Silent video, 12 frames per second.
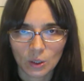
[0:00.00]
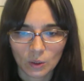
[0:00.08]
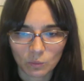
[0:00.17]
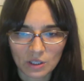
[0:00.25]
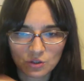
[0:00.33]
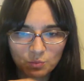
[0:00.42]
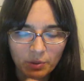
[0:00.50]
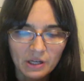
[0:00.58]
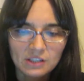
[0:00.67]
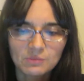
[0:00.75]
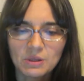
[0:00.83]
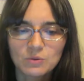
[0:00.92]
Which
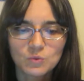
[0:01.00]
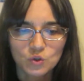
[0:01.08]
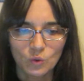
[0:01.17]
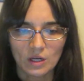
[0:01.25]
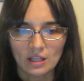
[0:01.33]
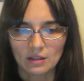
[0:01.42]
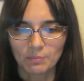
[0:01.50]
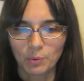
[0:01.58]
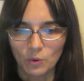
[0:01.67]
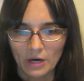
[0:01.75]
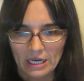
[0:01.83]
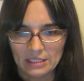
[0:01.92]
brings me to another
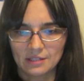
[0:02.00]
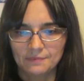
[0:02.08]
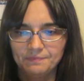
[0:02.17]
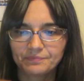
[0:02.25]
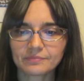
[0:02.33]
point.